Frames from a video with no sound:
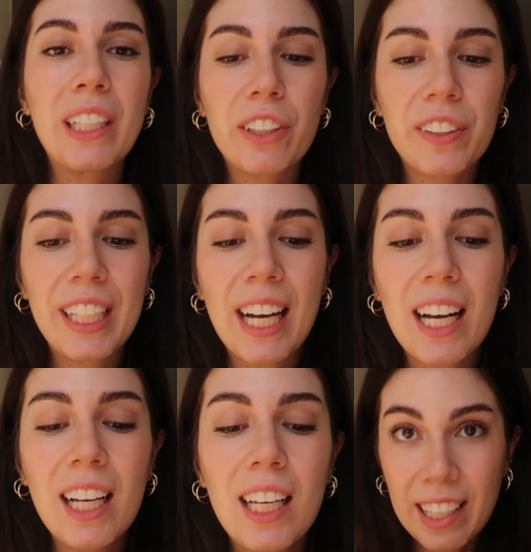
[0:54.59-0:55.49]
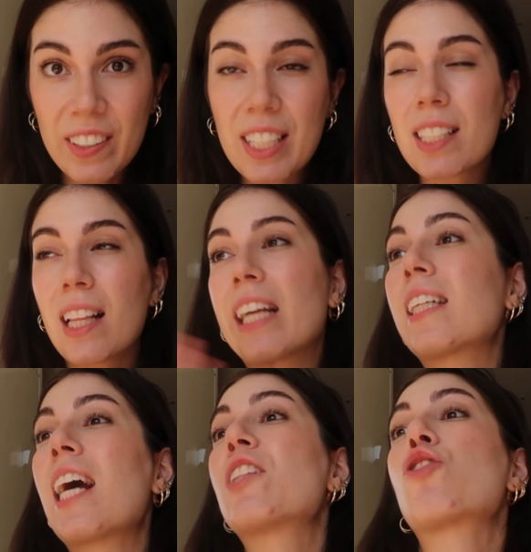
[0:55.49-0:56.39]
in Korea there is
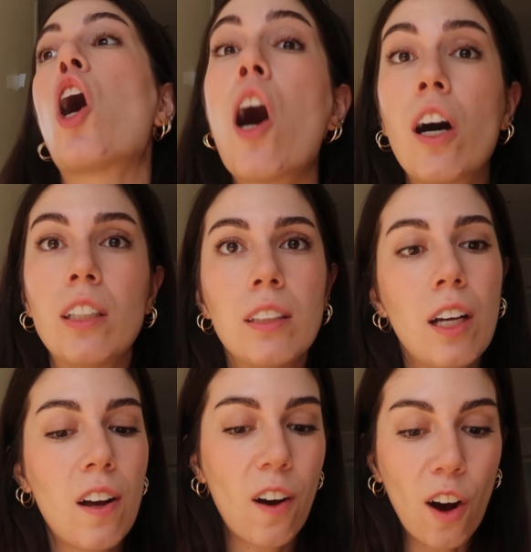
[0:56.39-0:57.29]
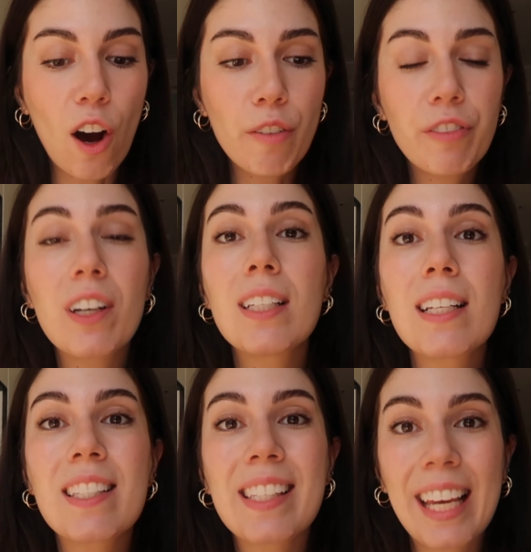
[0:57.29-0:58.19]
like a ton of
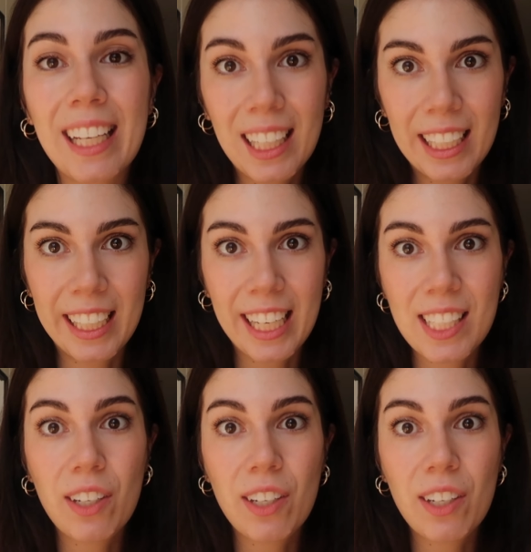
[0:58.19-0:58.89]
skin clinics,